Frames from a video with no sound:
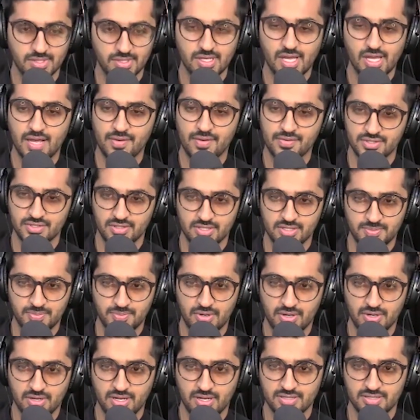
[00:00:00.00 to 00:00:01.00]
Yeah, he was on this
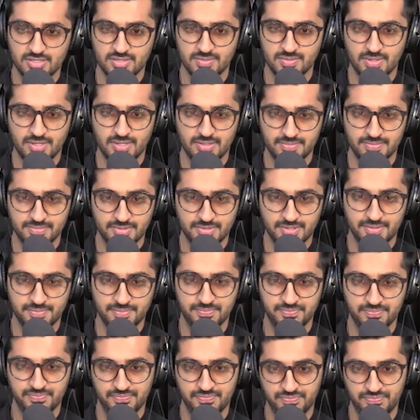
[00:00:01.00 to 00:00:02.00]
podcast as well. Yeah.
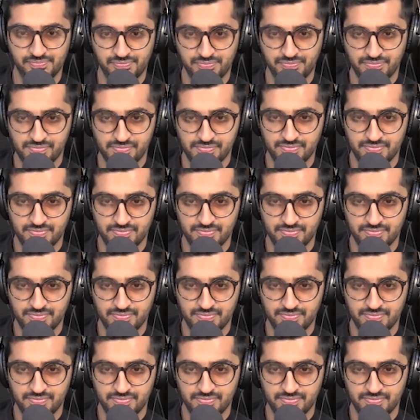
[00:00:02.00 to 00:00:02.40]
Yeah.